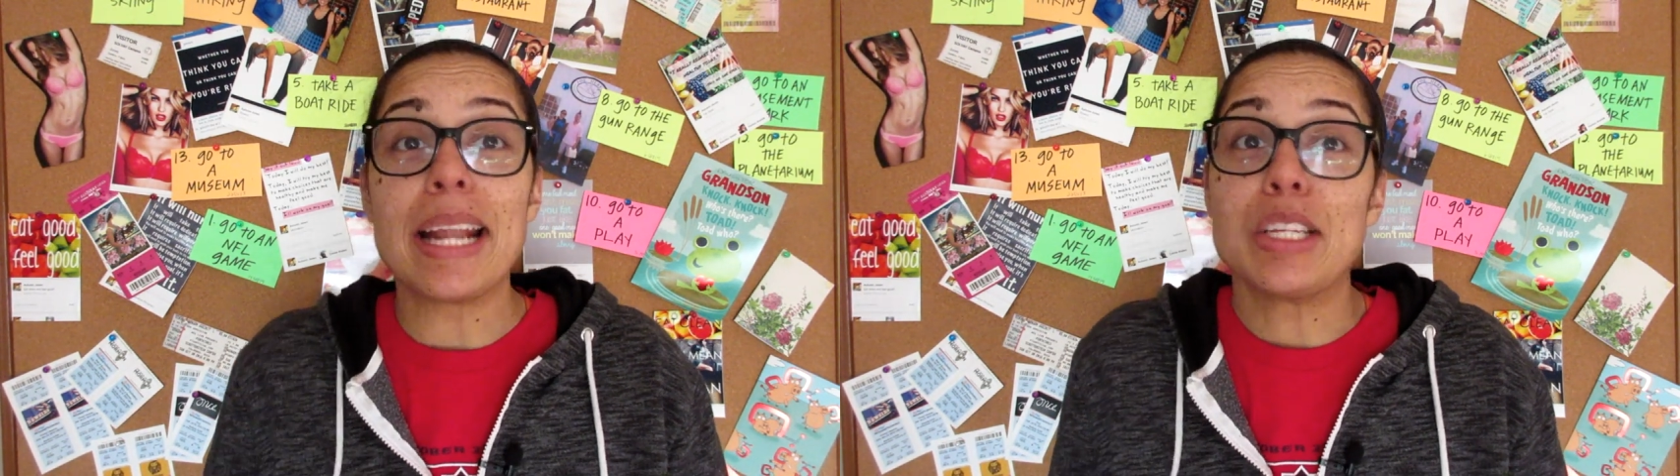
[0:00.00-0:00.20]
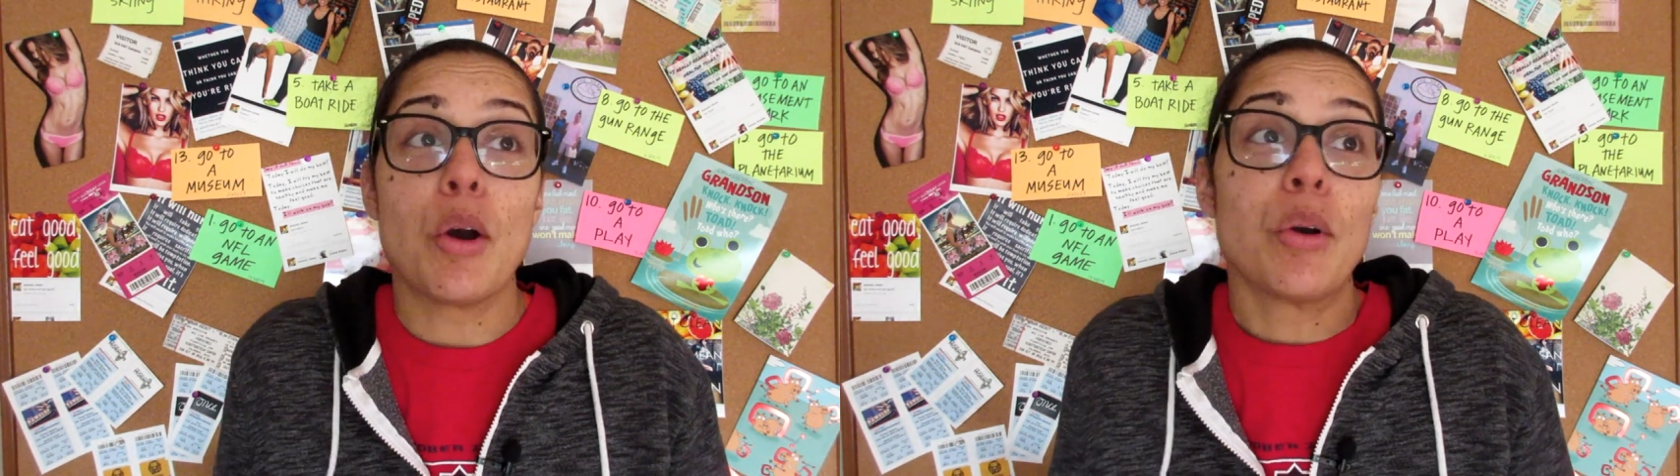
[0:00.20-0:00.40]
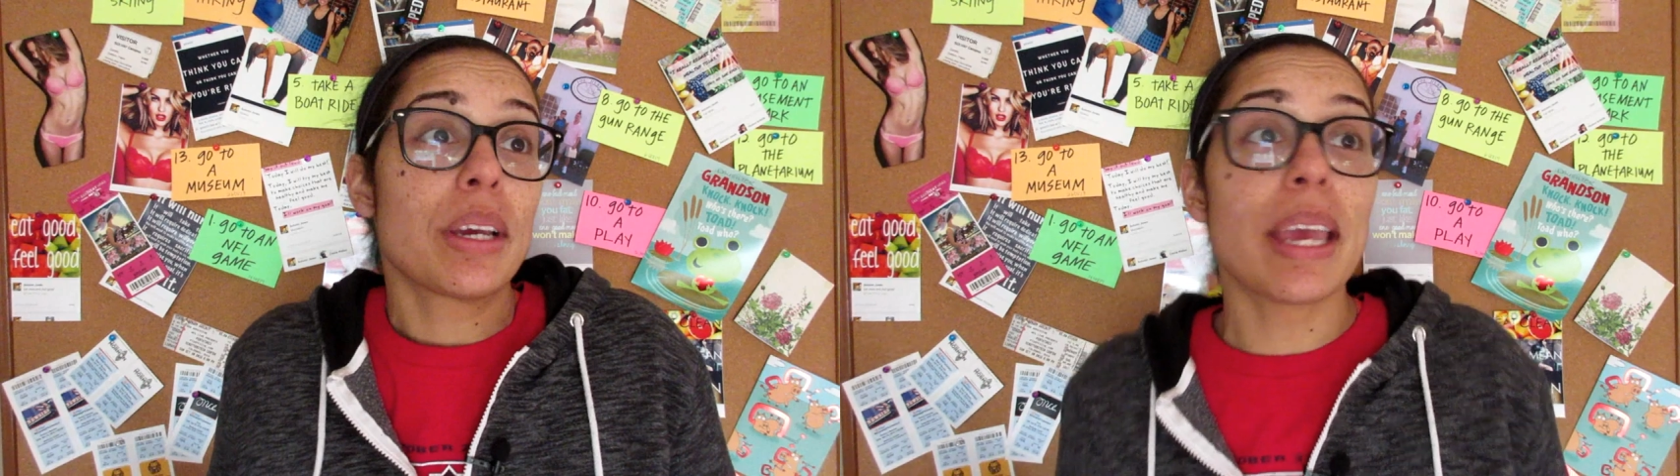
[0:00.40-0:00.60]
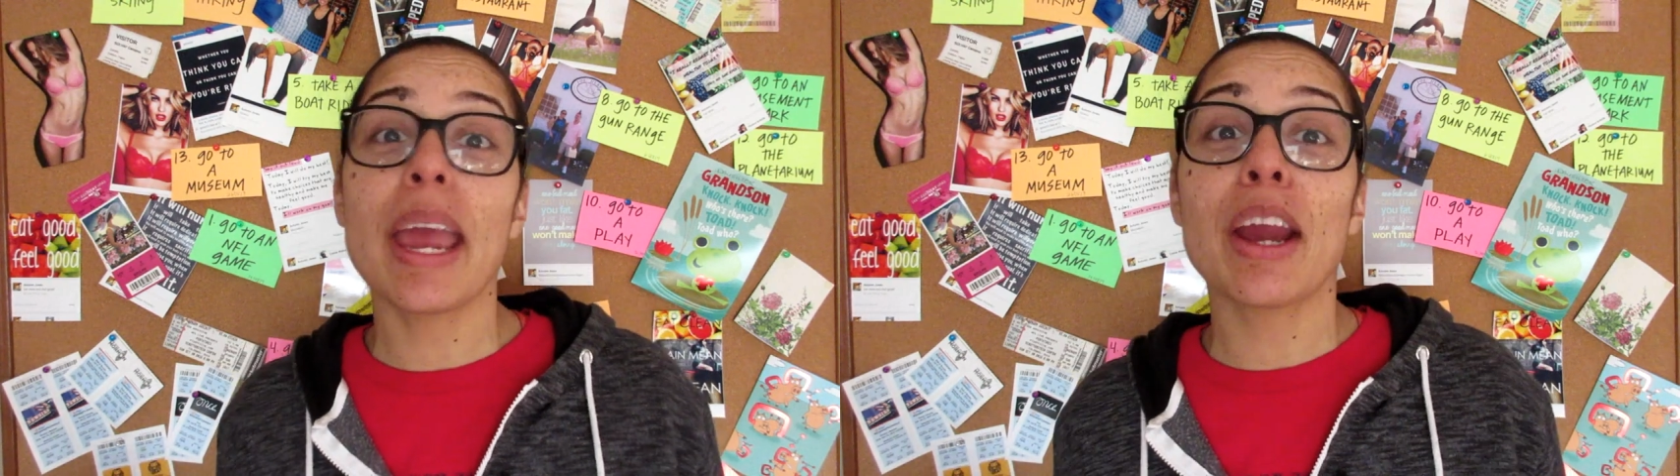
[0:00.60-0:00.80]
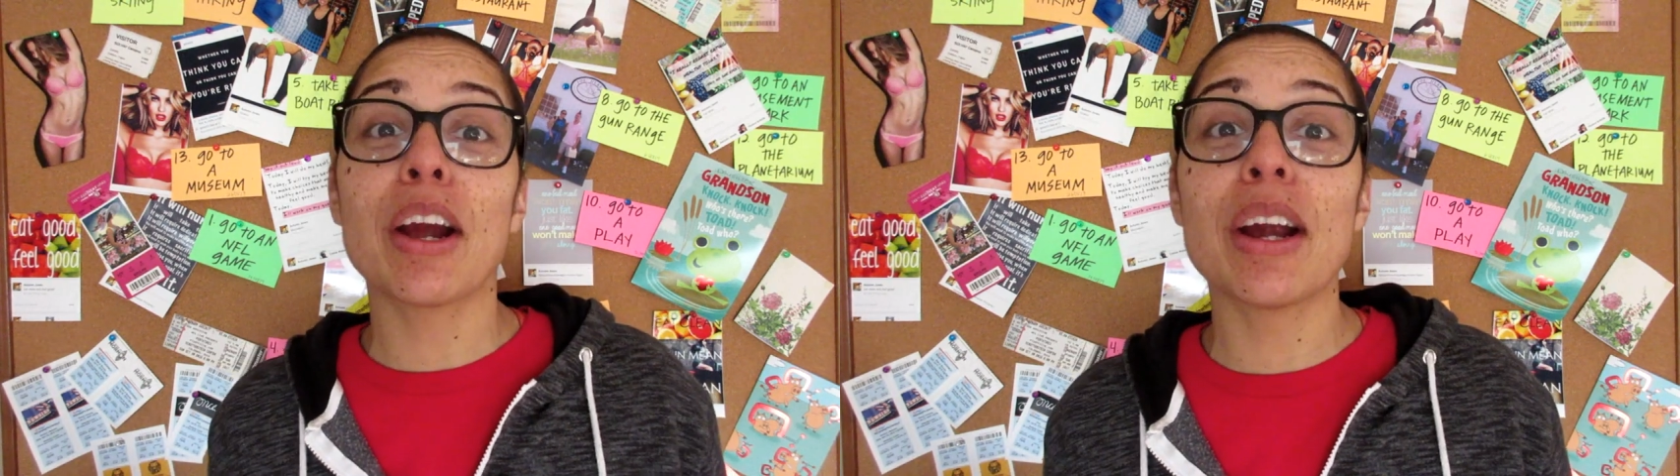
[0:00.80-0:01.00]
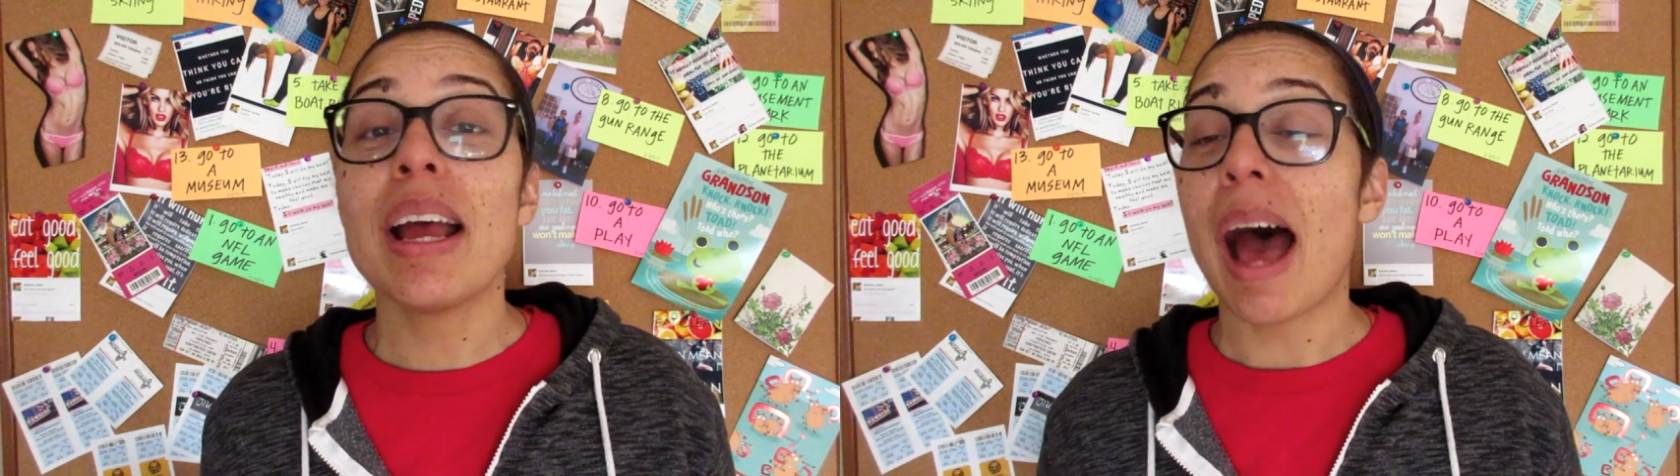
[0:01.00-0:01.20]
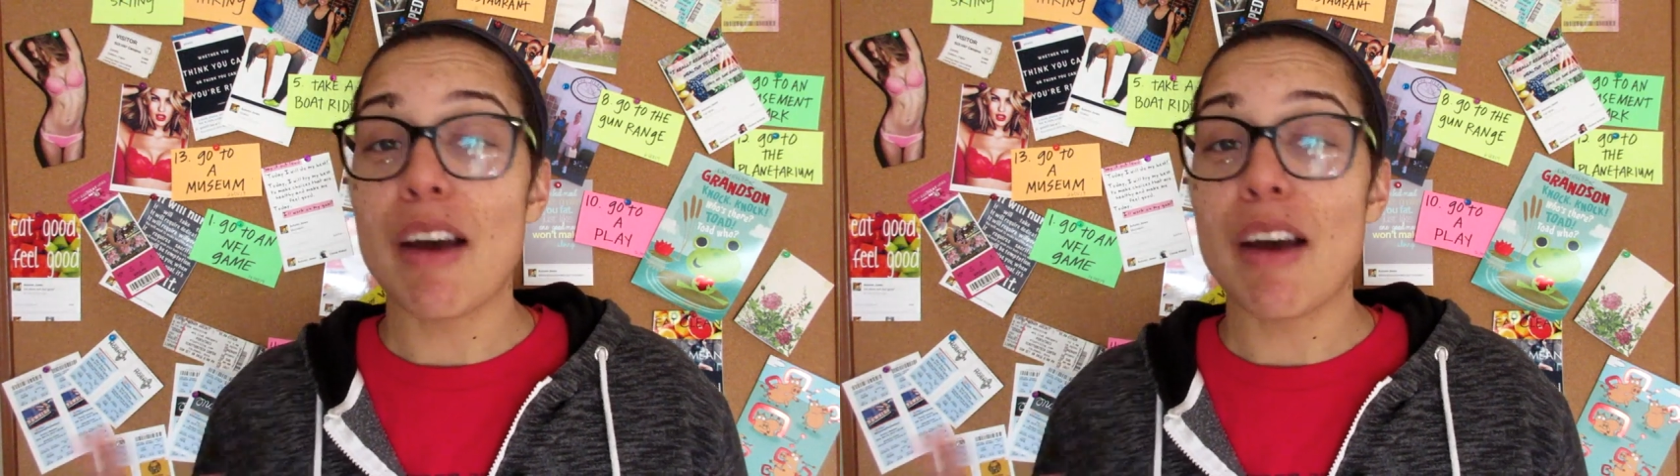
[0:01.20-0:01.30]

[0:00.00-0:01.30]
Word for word: I don't care.